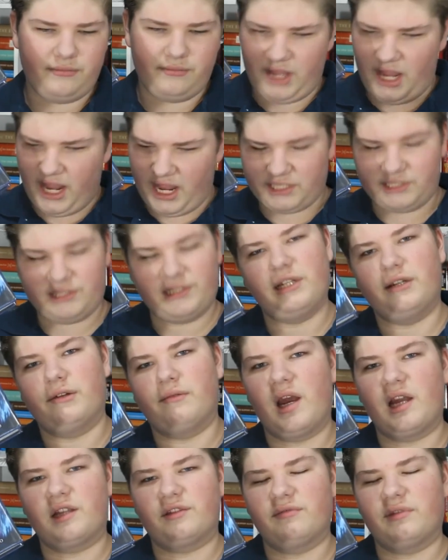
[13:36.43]
has to
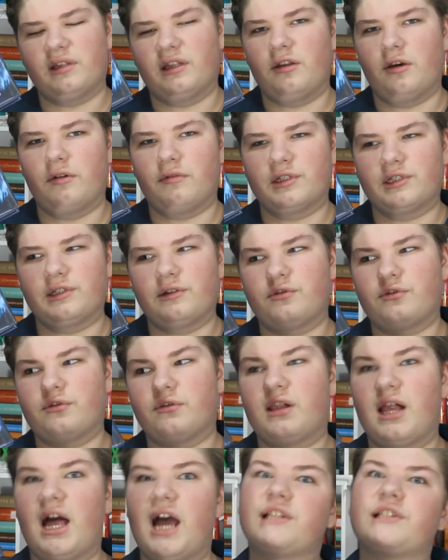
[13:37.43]
interact with a lower social
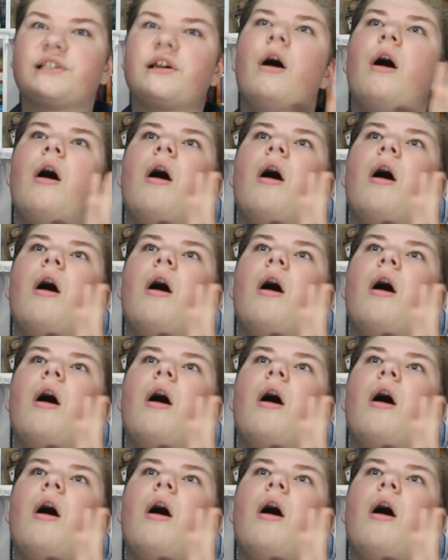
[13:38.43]
class.